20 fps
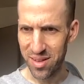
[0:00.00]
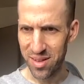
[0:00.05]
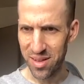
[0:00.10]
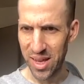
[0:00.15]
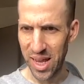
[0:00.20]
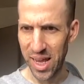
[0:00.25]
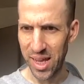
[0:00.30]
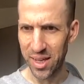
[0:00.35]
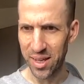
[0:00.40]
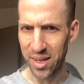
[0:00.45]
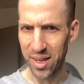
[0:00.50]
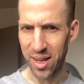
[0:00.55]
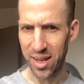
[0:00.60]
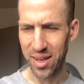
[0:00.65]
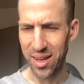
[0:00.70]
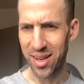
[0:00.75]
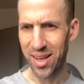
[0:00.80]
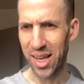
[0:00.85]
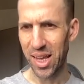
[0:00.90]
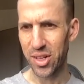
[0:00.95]
Hank
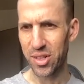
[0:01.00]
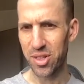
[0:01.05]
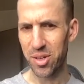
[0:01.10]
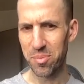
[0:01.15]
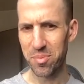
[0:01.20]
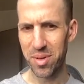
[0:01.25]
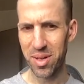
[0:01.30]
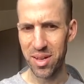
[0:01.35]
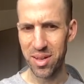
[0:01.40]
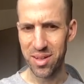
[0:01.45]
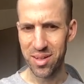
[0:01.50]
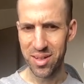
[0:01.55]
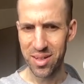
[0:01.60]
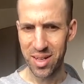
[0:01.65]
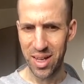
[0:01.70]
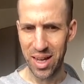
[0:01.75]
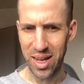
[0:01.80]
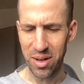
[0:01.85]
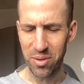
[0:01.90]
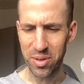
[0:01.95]
Ketcham.
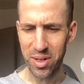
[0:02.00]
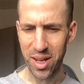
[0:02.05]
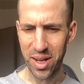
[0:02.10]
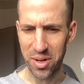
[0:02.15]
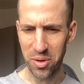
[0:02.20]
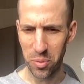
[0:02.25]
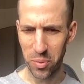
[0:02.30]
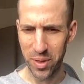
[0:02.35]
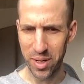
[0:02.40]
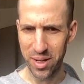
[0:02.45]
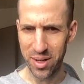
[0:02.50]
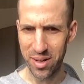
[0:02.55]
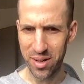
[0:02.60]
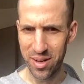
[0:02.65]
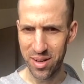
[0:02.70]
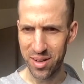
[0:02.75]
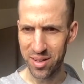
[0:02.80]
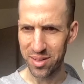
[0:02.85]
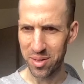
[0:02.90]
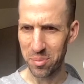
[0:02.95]
I would kind of read
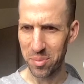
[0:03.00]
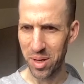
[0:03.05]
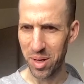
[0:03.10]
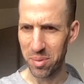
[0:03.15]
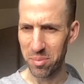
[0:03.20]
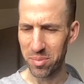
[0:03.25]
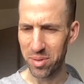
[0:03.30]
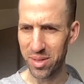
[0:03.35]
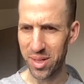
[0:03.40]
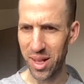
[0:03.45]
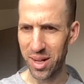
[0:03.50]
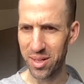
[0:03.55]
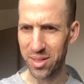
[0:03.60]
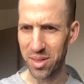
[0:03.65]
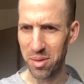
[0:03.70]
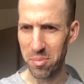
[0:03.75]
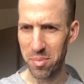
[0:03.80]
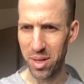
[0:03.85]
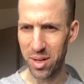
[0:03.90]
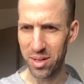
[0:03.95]
sometimes Dennis the
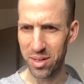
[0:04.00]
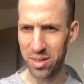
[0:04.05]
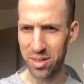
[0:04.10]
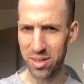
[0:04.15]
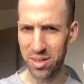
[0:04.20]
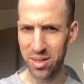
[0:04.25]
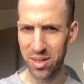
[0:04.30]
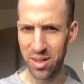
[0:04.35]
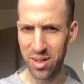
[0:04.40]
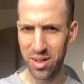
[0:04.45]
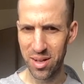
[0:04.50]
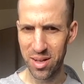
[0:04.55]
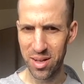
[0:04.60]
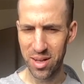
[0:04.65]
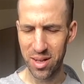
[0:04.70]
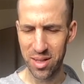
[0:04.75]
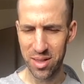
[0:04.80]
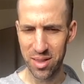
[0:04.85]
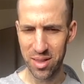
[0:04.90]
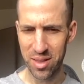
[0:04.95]
Menace
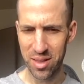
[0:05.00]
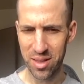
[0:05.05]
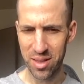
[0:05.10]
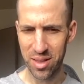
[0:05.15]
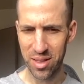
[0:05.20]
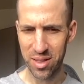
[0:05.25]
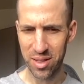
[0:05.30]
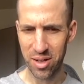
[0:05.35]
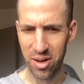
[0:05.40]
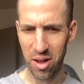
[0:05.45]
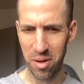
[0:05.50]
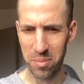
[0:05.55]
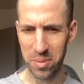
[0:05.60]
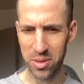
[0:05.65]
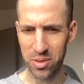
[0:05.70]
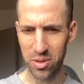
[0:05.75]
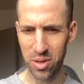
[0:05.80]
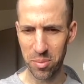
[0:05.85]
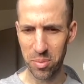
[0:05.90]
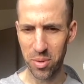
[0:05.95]
and as a comic
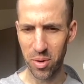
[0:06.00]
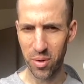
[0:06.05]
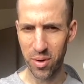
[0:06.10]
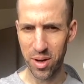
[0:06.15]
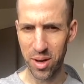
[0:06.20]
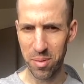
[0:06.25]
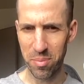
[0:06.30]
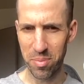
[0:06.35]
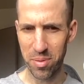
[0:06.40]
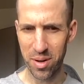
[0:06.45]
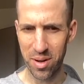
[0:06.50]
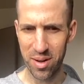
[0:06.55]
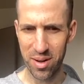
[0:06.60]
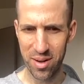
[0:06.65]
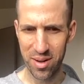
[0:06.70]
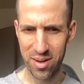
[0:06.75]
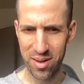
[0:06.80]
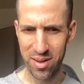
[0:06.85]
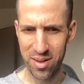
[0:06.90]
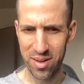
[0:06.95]
strip growing up, and
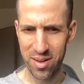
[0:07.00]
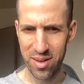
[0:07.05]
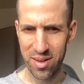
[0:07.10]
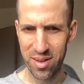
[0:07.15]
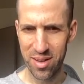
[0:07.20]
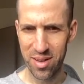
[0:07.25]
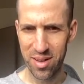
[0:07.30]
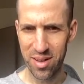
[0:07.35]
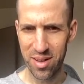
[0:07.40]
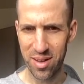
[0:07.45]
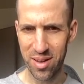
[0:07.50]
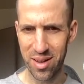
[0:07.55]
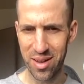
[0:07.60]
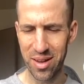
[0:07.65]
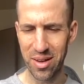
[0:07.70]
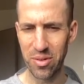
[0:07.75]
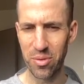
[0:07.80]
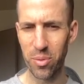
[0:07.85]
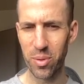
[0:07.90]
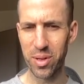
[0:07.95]
uh,
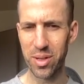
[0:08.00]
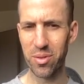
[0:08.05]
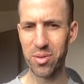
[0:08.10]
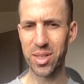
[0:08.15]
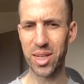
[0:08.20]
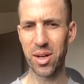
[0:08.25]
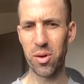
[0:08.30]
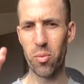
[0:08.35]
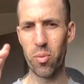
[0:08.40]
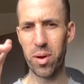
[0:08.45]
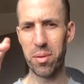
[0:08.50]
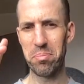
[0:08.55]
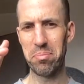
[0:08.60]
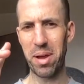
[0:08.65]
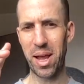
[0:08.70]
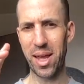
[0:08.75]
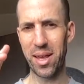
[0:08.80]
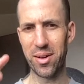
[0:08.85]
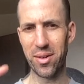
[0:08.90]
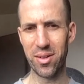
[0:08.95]
it, was, it was like a one
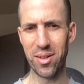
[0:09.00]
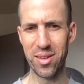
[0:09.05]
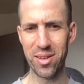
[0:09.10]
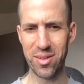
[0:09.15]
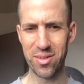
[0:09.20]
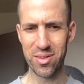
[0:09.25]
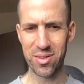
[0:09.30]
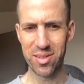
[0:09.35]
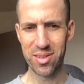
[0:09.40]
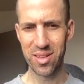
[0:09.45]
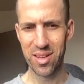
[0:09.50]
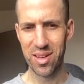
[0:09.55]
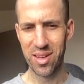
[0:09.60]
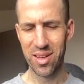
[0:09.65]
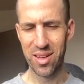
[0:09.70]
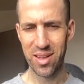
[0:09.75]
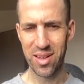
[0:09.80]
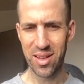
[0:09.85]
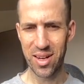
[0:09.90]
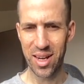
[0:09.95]
panel. Is
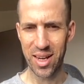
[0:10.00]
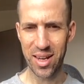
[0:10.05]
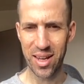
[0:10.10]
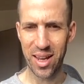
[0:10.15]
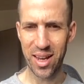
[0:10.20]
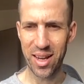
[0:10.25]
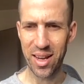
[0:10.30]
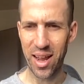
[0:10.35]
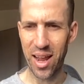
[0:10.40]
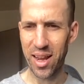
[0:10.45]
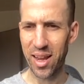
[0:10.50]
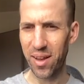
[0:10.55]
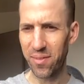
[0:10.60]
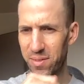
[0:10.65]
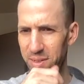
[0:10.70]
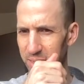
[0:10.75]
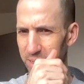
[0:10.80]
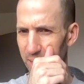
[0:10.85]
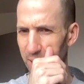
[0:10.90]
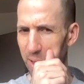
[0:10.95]
I, I, I, have to
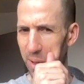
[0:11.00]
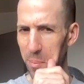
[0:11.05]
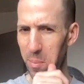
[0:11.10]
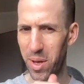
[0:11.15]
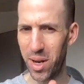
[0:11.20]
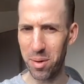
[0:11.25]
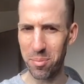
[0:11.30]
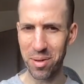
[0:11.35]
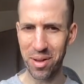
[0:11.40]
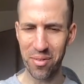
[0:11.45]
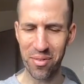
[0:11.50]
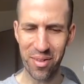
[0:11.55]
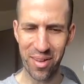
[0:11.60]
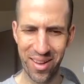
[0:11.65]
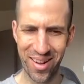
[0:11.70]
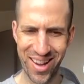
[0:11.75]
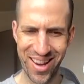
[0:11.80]
say I'm not a big fan.